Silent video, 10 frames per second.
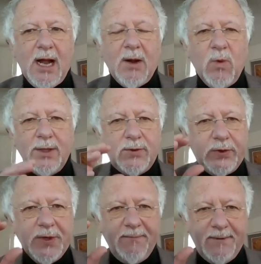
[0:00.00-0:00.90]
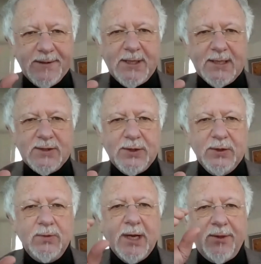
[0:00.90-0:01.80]
I want to emphasize to
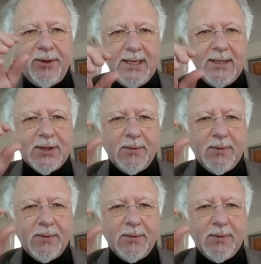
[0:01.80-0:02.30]
you that things